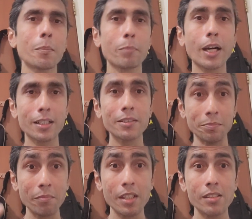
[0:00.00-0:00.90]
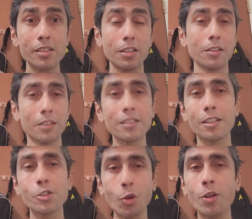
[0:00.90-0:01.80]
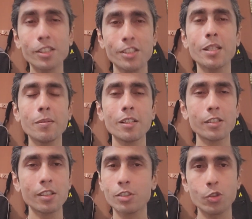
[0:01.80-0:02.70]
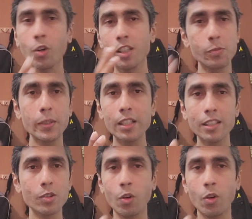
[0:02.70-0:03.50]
but still the strongest speakers